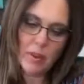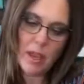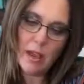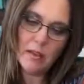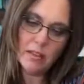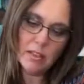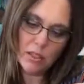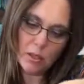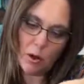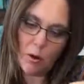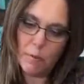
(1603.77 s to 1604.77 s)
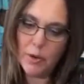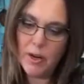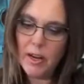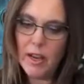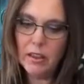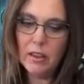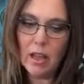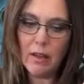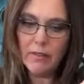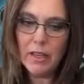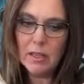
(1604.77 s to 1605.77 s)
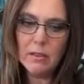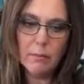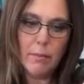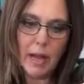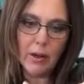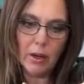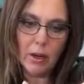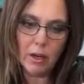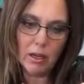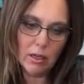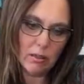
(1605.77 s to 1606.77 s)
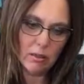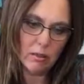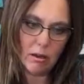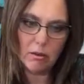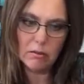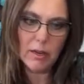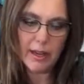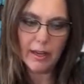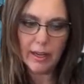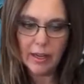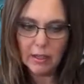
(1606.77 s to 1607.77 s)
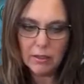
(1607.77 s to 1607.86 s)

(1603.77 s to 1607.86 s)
That was so pretty. I love it better already.